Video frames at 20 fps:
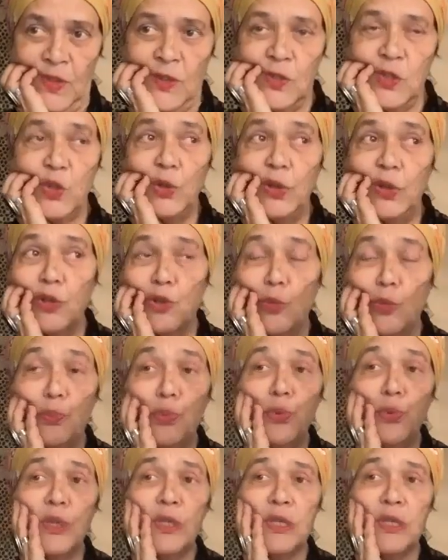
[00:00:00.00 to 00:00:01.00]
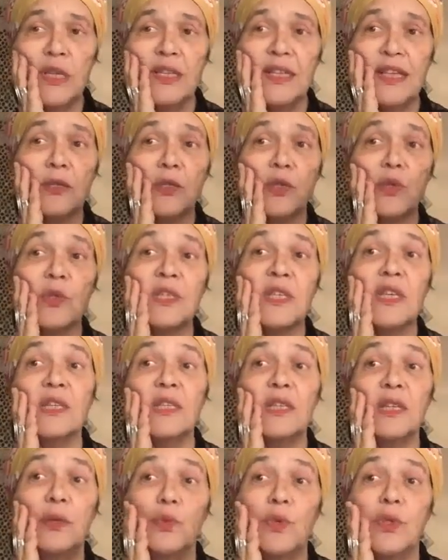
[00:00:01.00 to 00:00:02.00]
So the person is
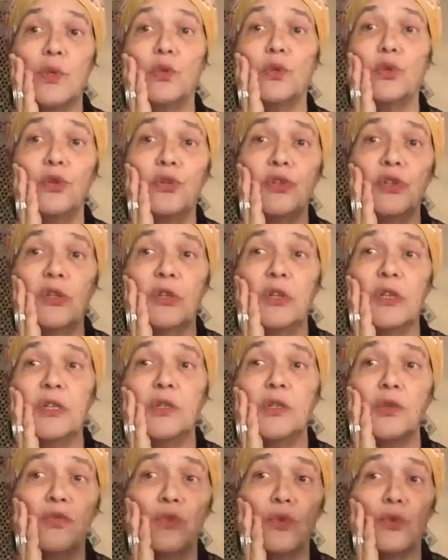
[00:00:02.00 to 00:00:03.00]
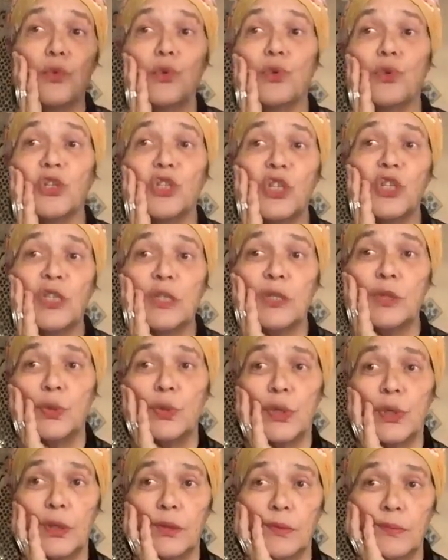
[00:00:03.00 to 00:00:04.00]
associated with the dirtiness of the work she's
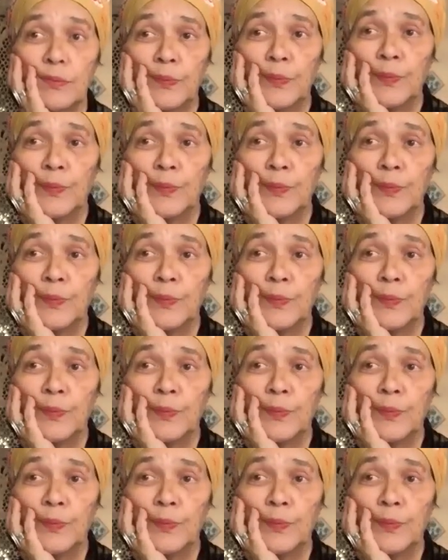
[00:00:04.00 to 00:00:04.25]
doing,